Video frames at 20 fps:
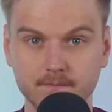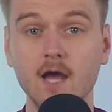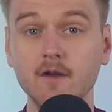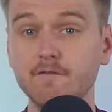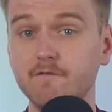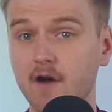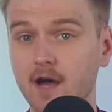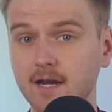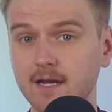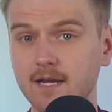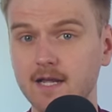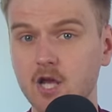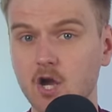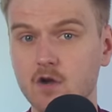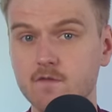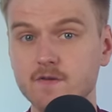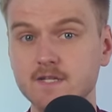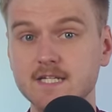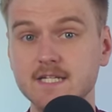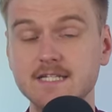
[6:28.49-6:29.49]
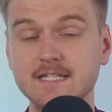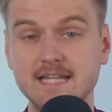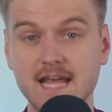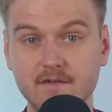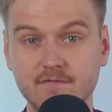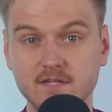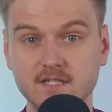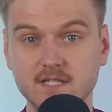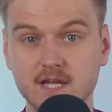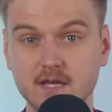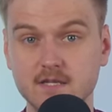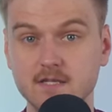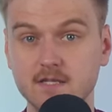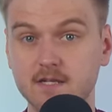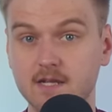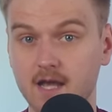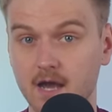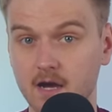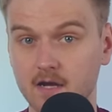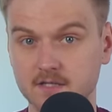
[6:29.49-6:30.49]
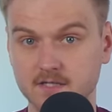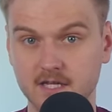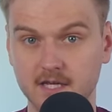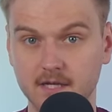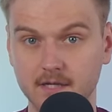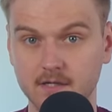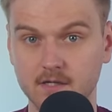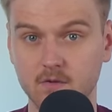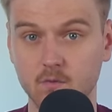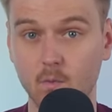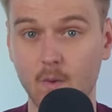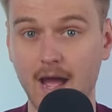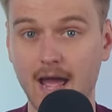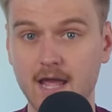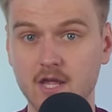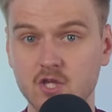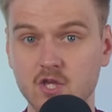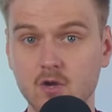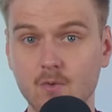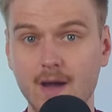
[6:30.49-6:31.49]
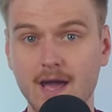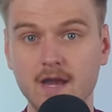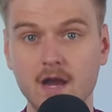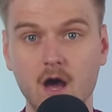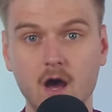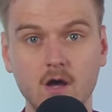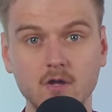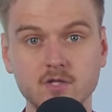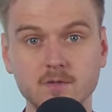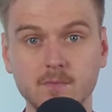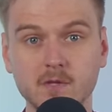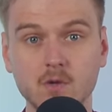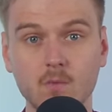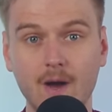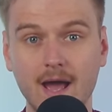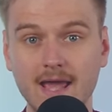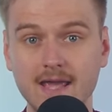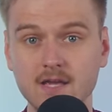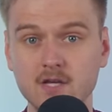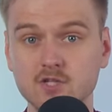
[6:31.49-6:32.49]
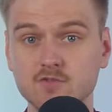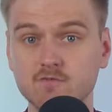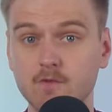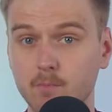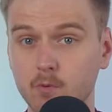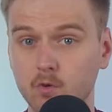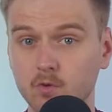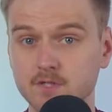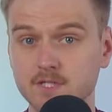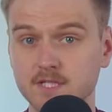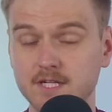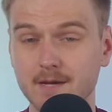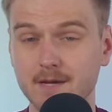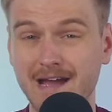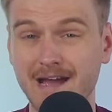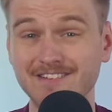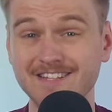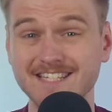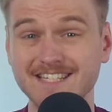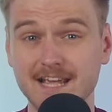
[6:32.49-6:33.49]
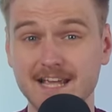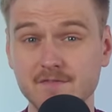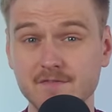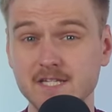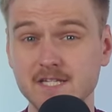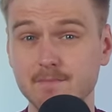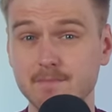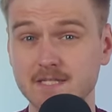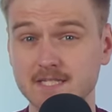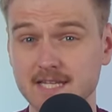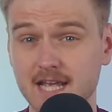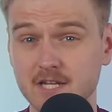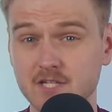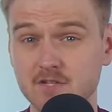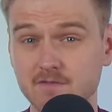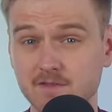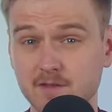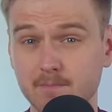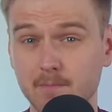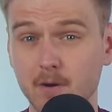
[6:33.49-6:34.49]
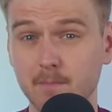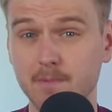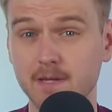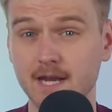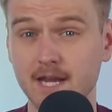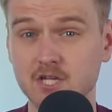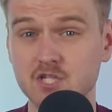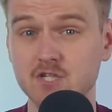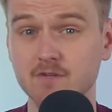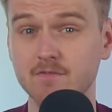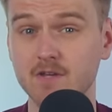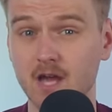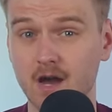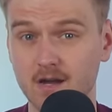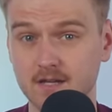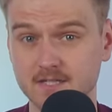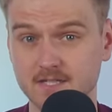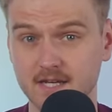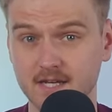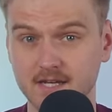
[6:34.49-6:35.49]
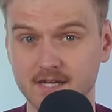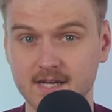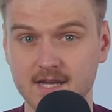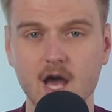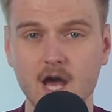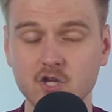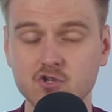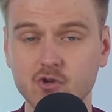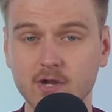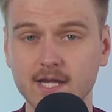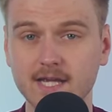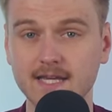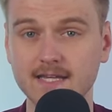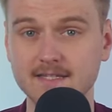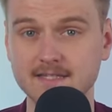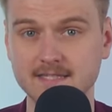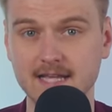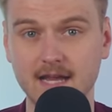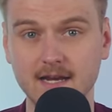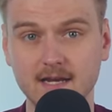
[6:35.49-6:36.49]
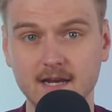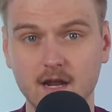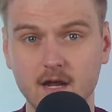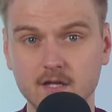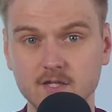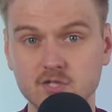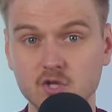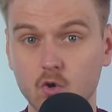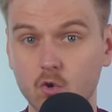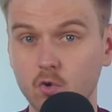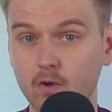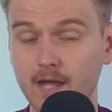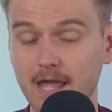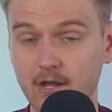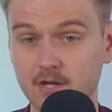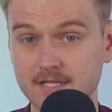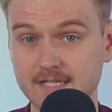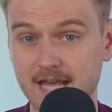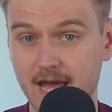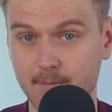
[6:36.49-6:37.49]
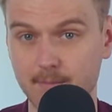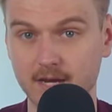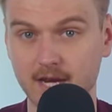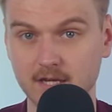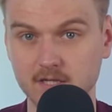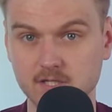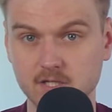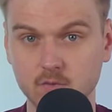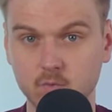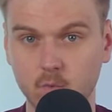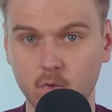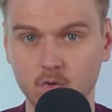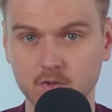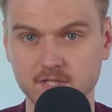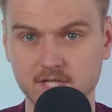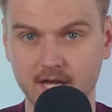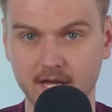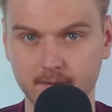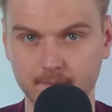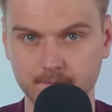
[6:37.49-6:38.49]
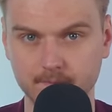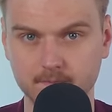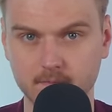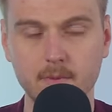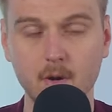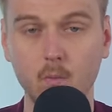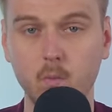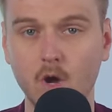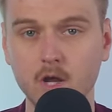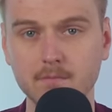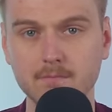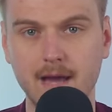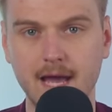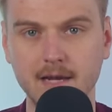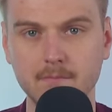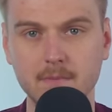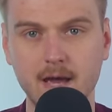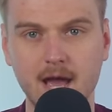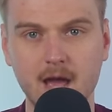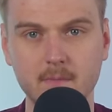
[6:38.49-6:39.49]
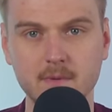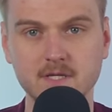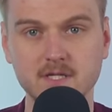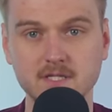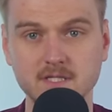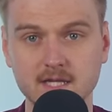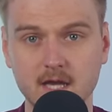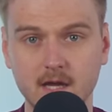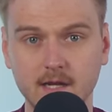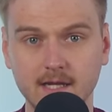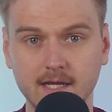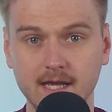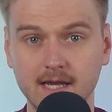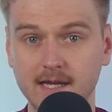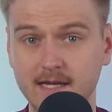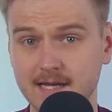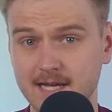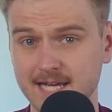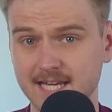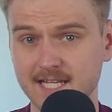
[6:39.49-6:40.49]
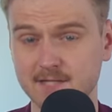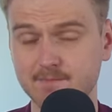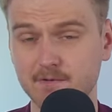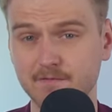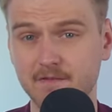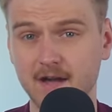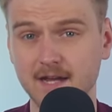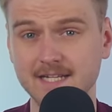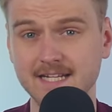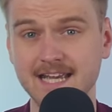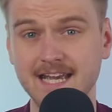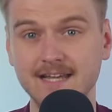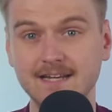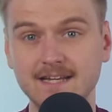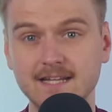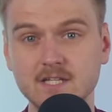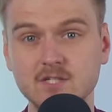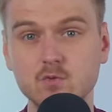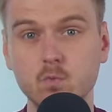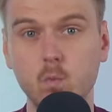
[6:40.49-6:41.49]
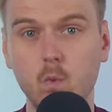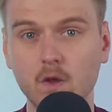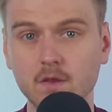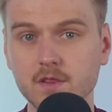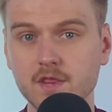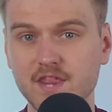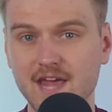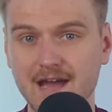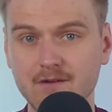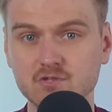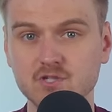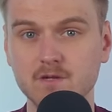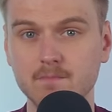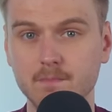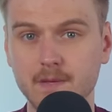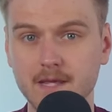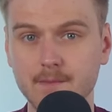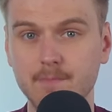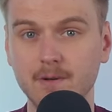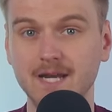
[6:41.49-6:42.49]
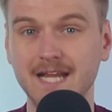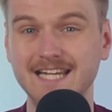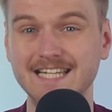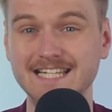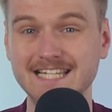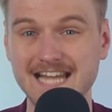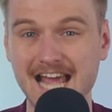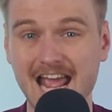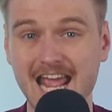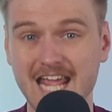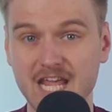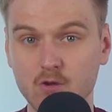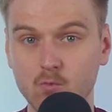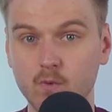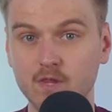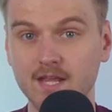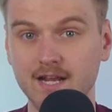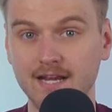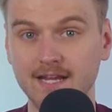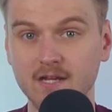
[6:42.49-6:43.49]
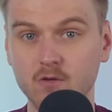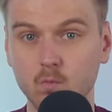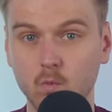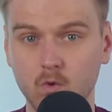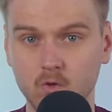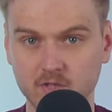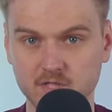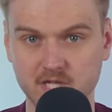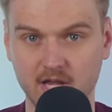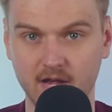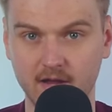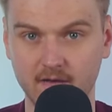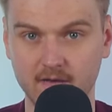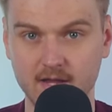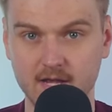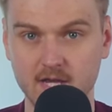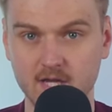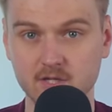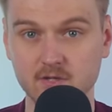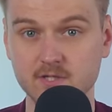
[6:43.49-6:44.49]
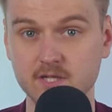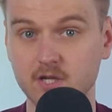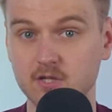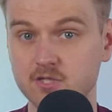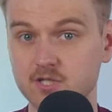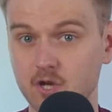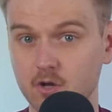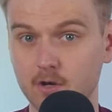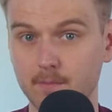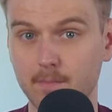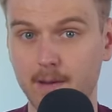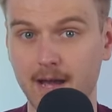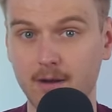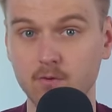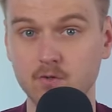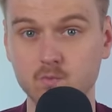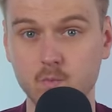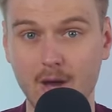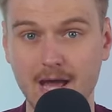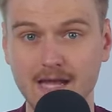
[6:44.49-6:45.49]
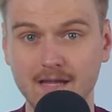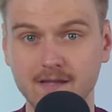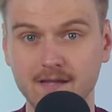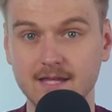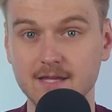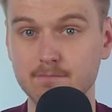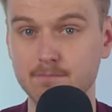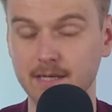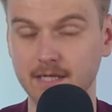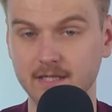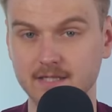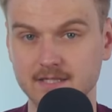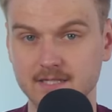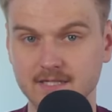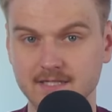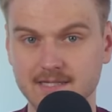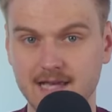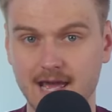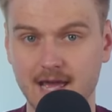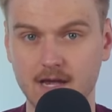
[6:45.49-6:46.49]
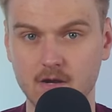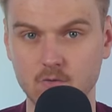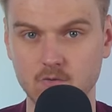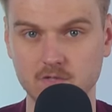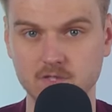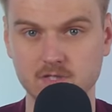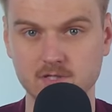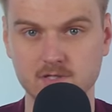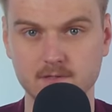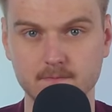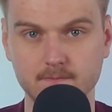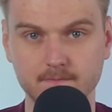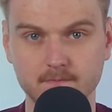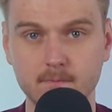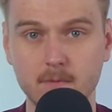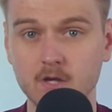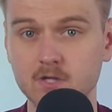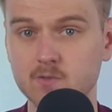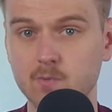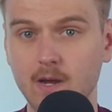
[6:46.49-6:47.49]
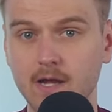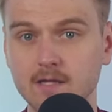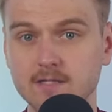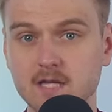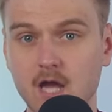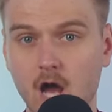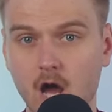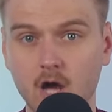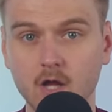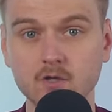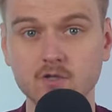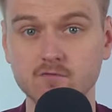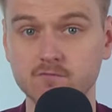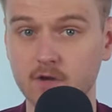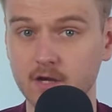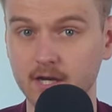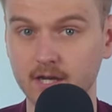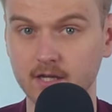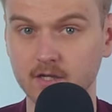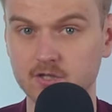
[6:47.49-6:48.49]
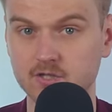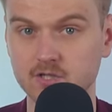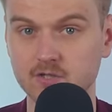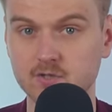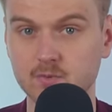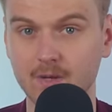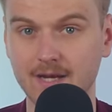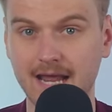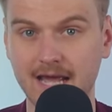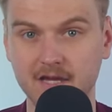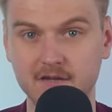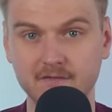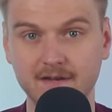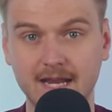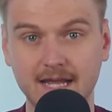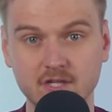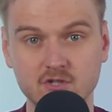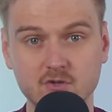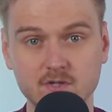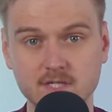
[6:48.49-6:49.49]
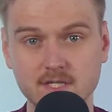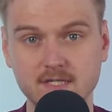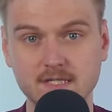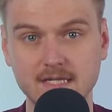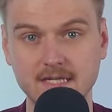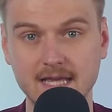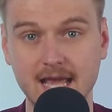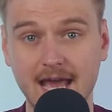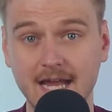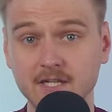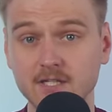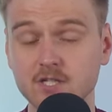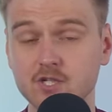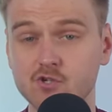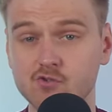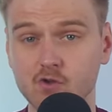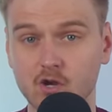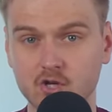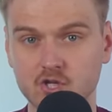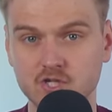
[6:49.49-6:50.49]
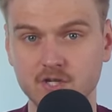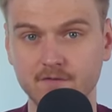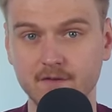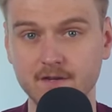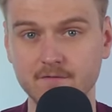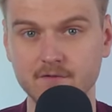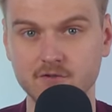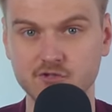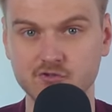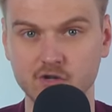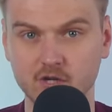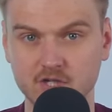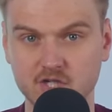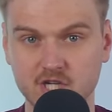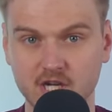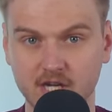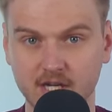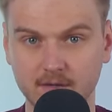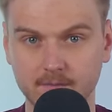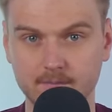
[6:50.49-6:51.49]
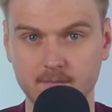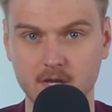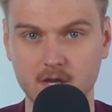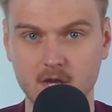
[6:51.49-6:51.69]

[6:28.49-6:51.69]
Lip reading: And finally, over to devastated Gaza, where UNRWA has reported about 70% of the population of Gaza are drinking salinized or contaminated water. But one man, Mohamed Asalia, is providing at least 1,000 people a day with clean water, using a solar-powered well he built in his house. Most wells aren't running due to a lack of electricity and destruction of infrastructure.